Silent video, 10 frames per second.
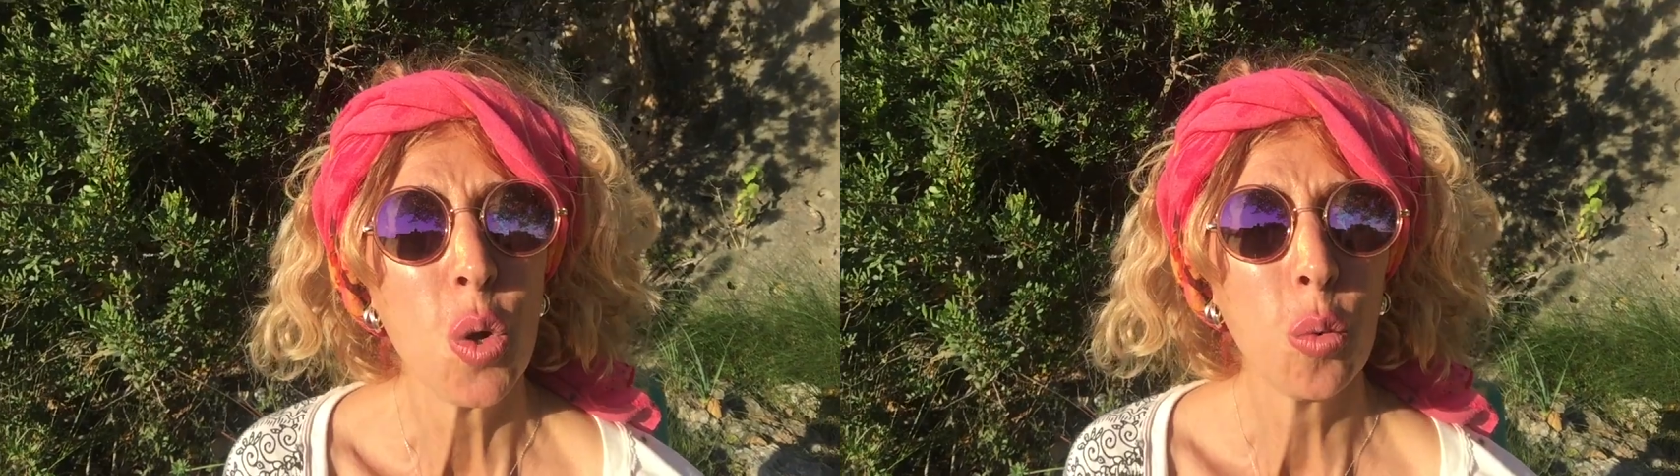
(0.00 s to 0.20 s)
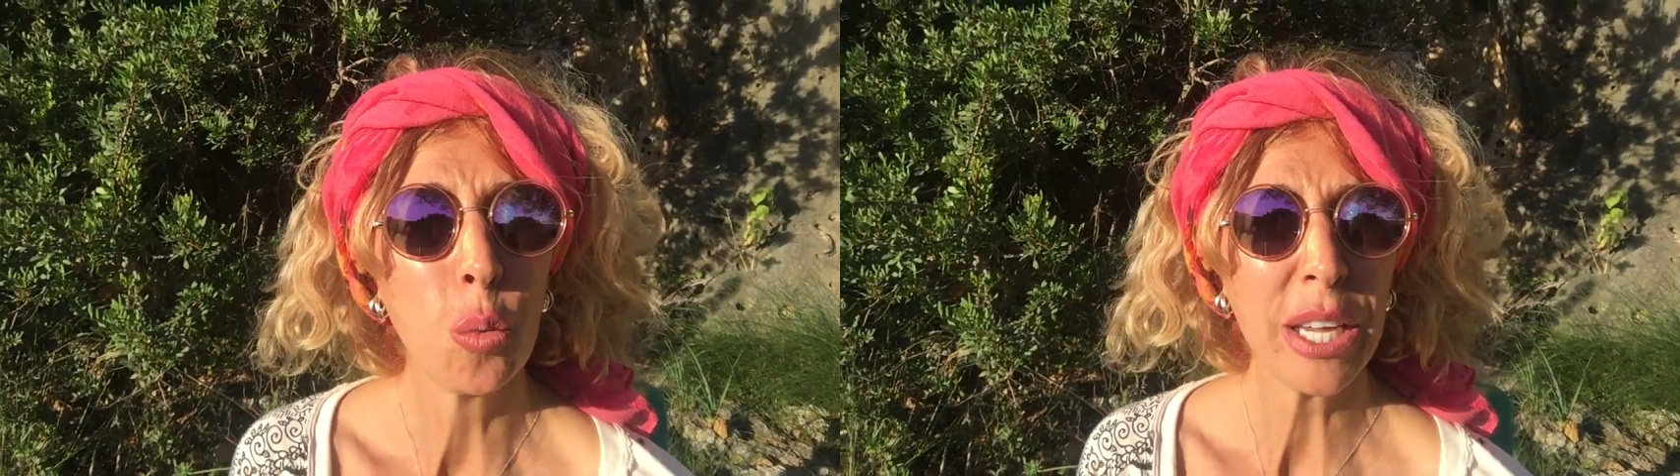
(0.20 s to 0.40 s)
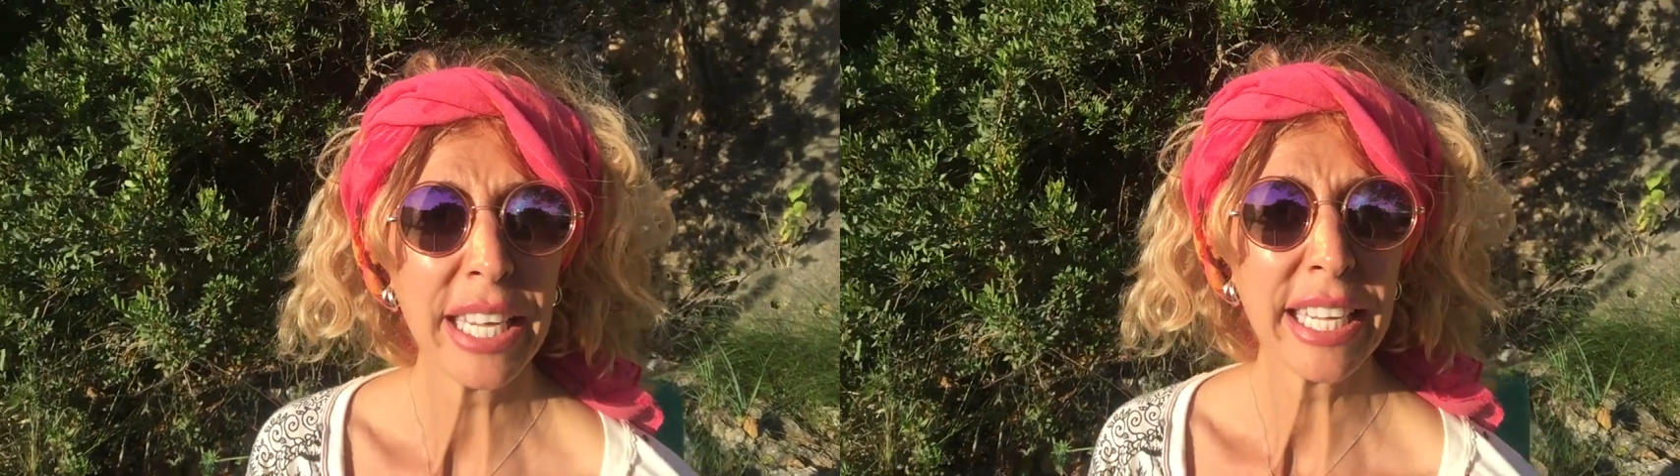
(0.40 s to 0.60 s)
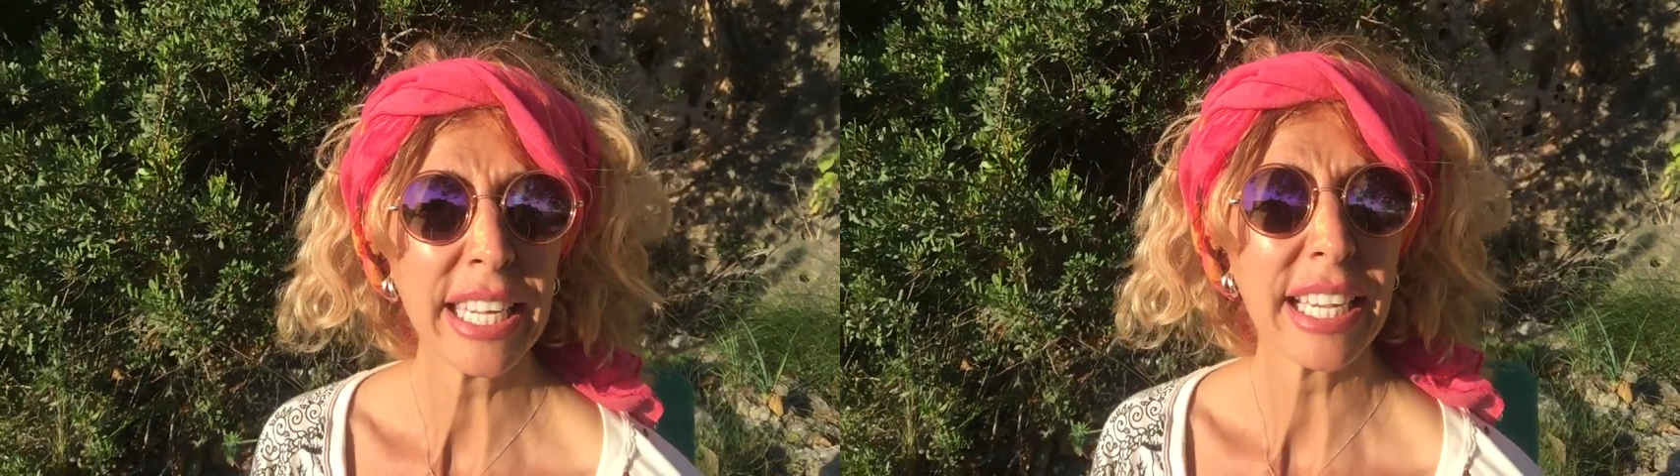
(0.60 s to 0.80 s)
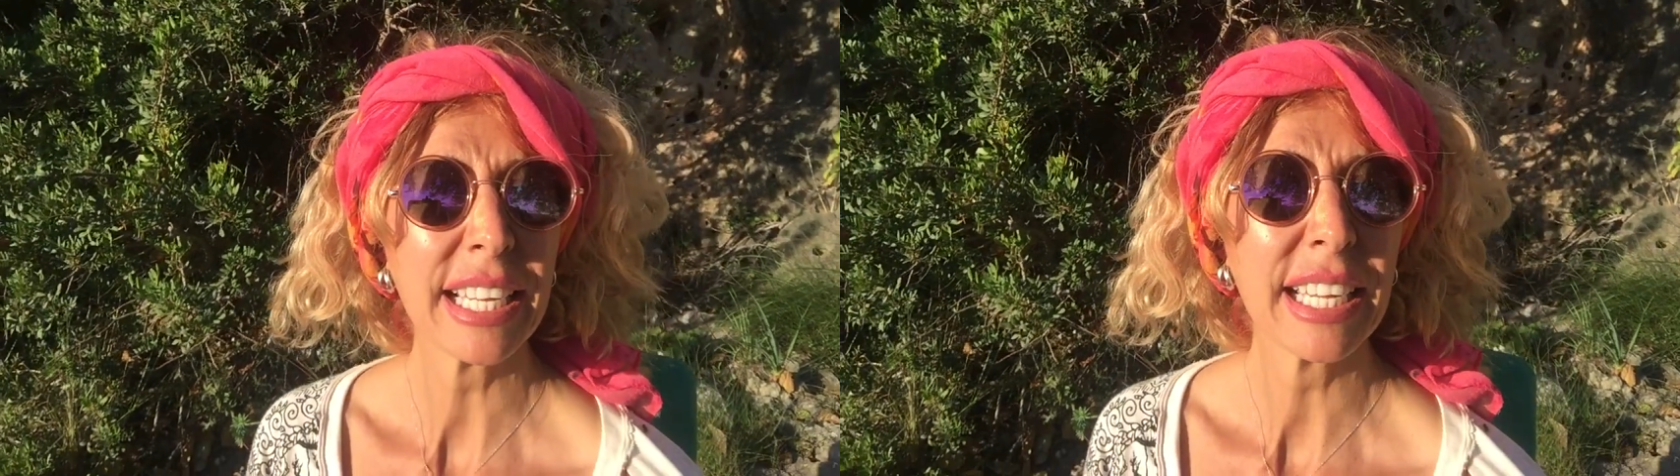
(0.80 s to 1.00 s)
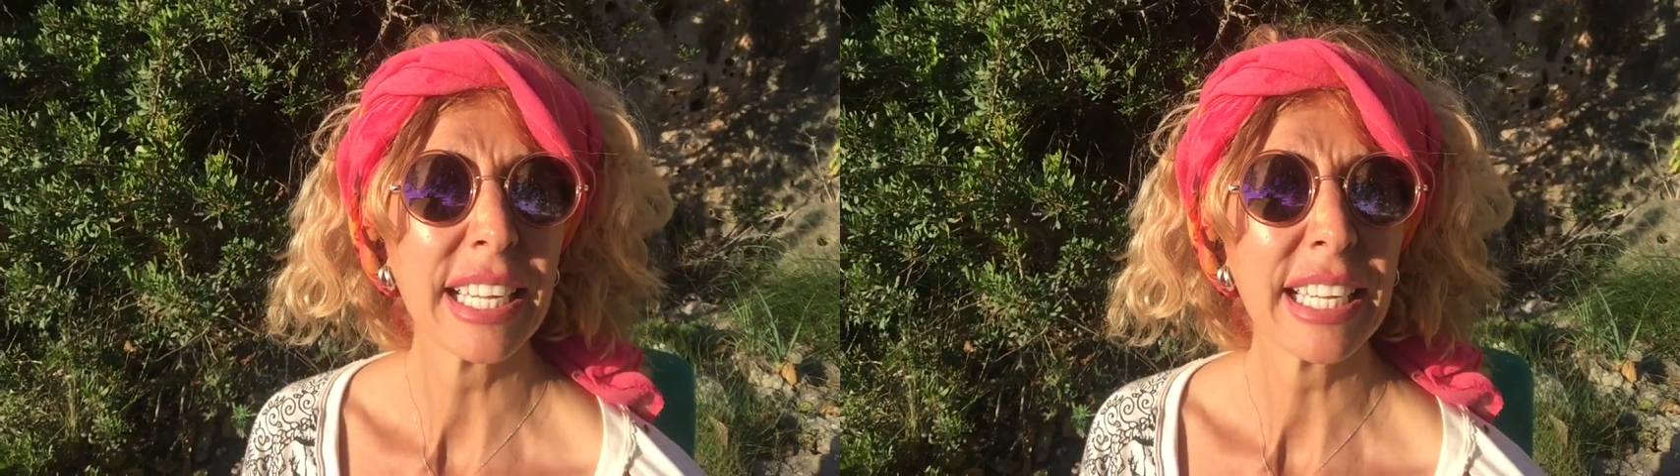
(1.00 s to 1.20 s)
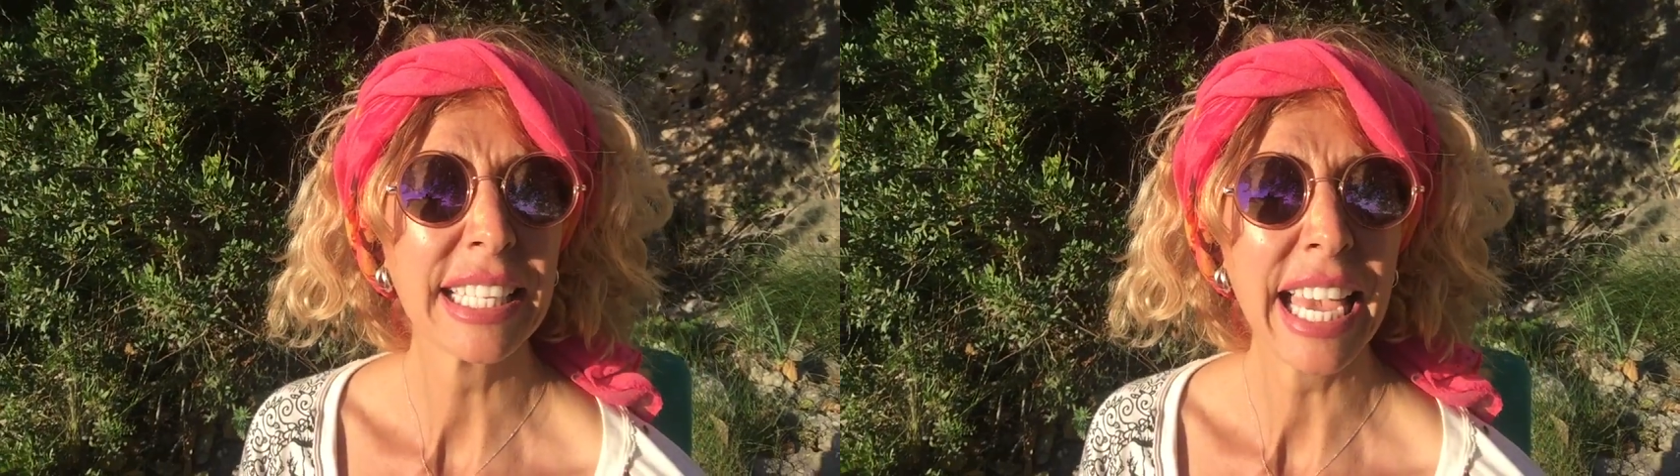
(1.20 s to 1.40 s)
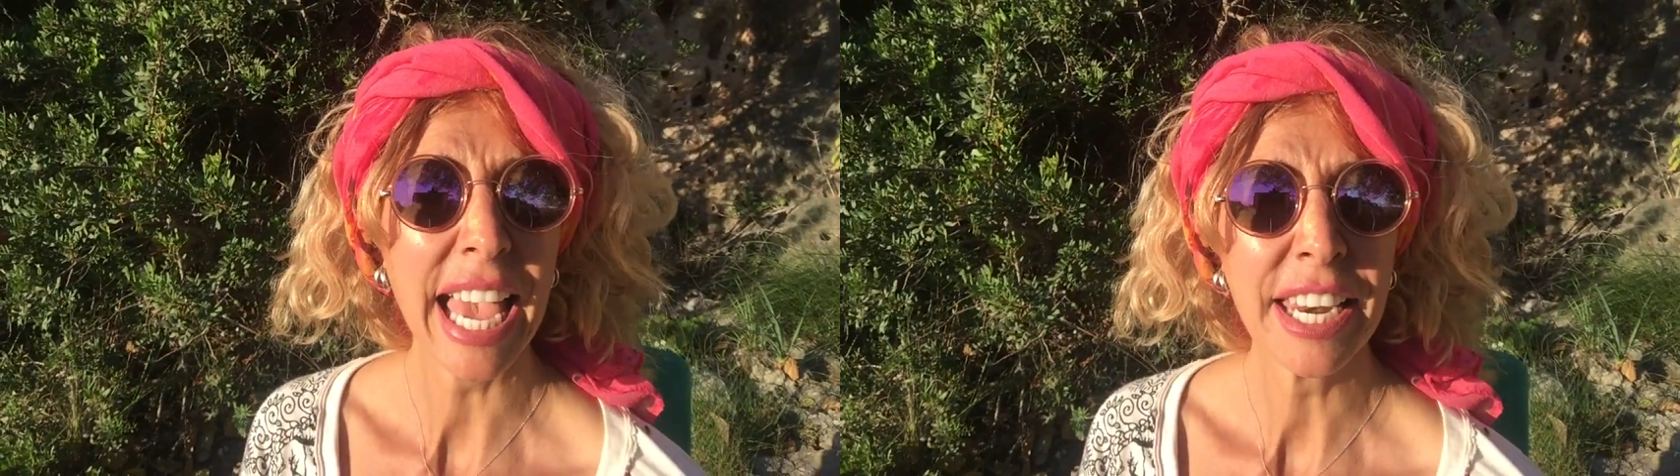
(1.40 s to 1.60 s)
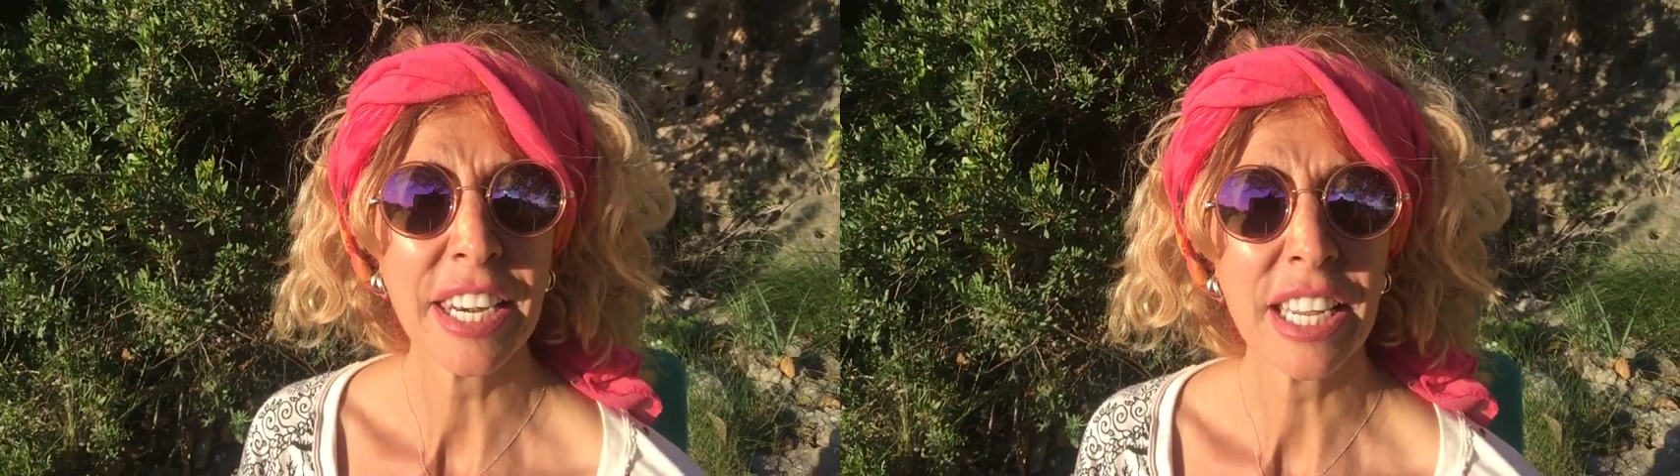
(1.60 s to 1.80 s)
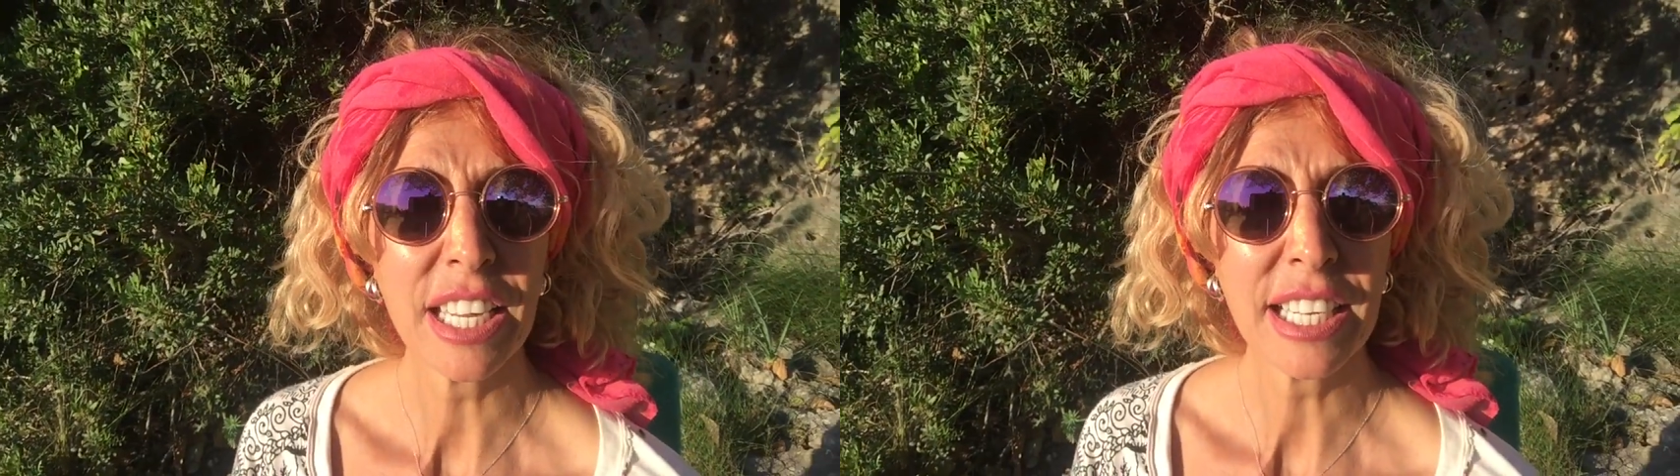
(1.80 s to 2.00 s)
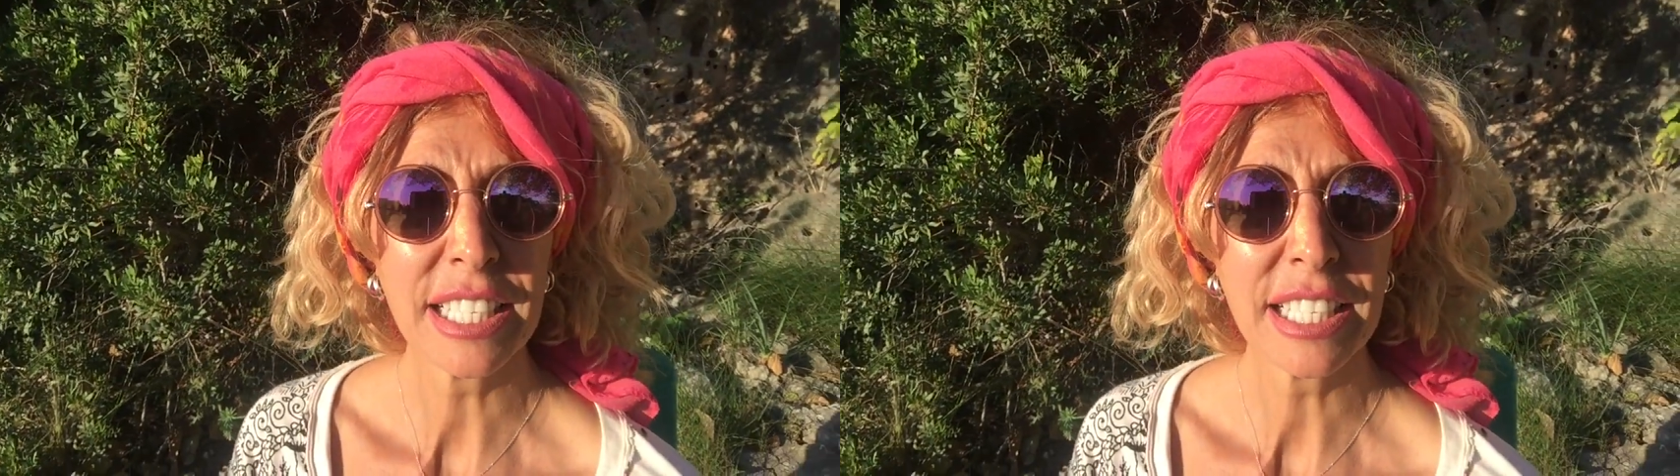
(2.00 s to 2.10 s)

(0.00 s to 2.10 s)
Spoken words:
we can